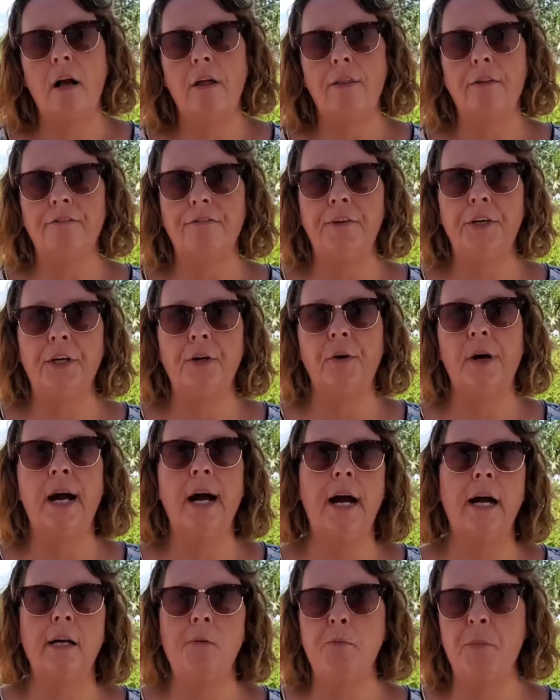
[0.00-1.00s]
The Figo
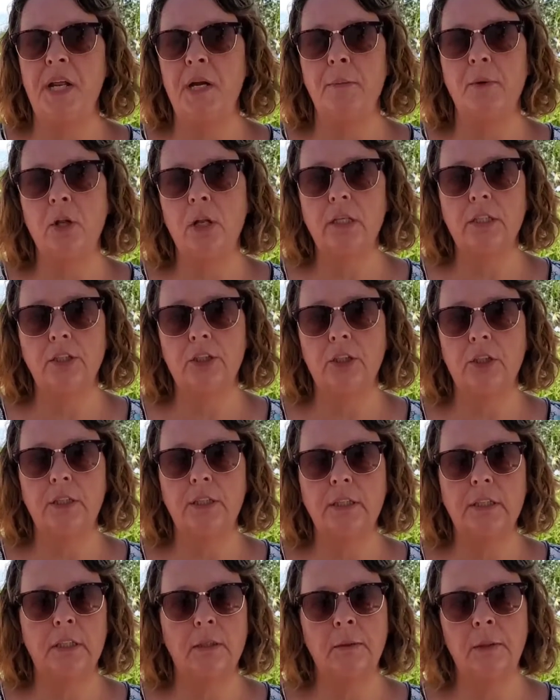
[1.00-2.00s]
had minimal
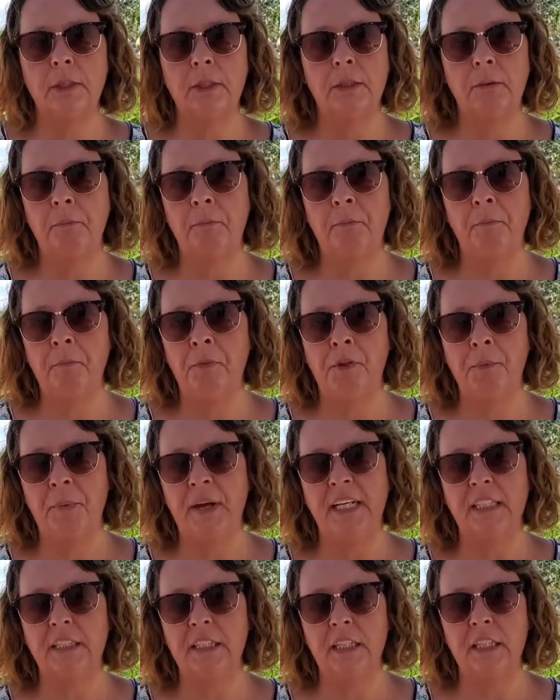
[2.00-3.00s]
insurance, so the
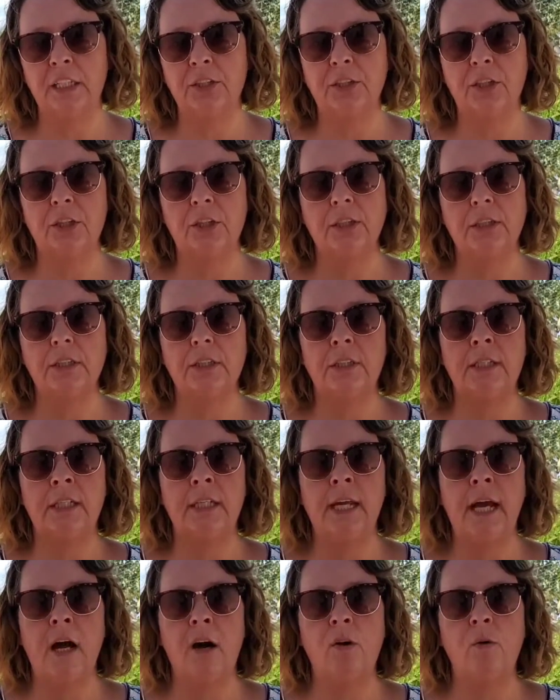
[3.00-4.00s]
basic insurance,
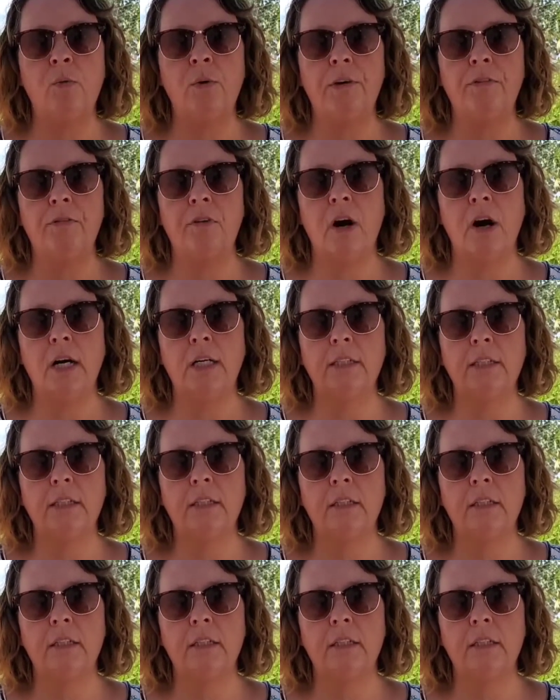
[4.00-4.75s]
and now we've got